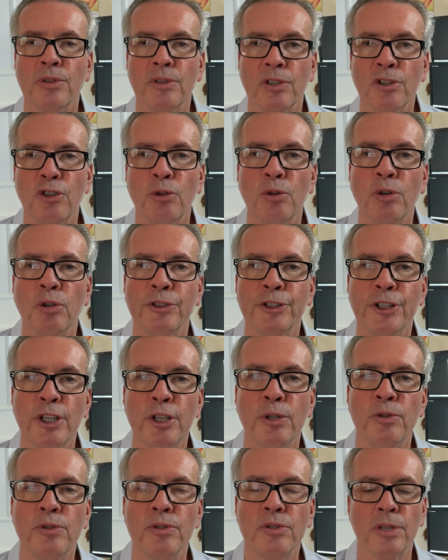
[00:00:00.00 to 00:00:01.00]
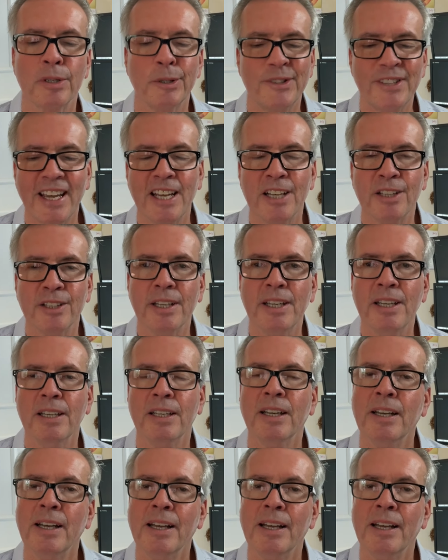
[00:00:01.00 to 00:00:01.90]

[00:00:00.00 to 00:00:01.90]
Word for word: the Google News daily